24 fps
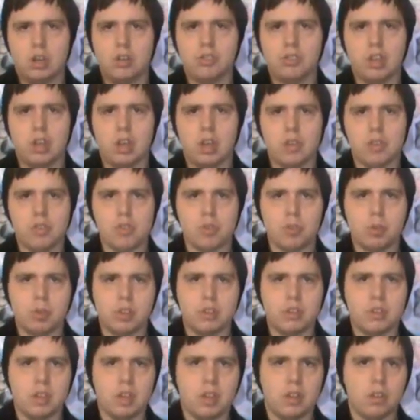JL's
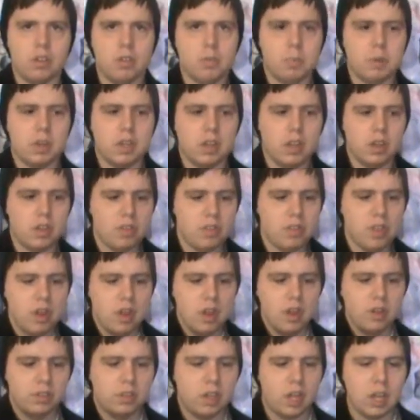coattails, because
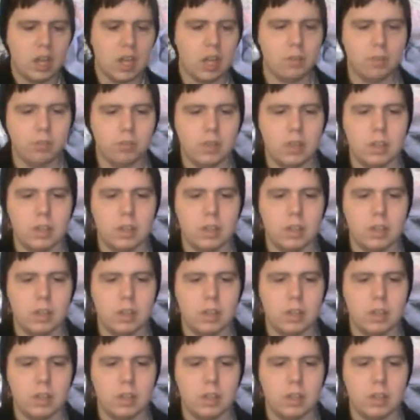do I